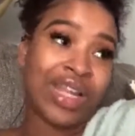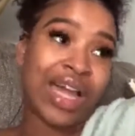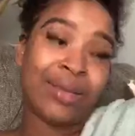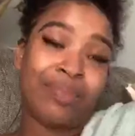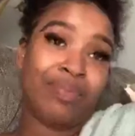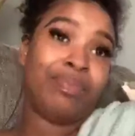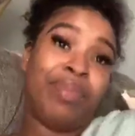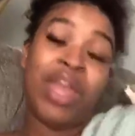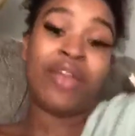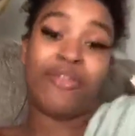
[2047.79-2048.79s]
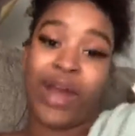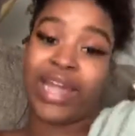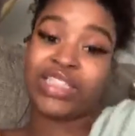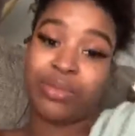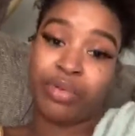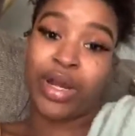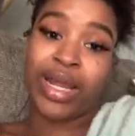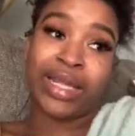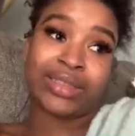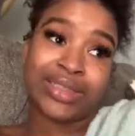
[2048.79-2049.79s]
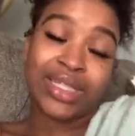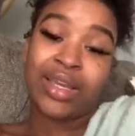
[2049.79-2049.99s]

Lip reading: A lot of big fashion brands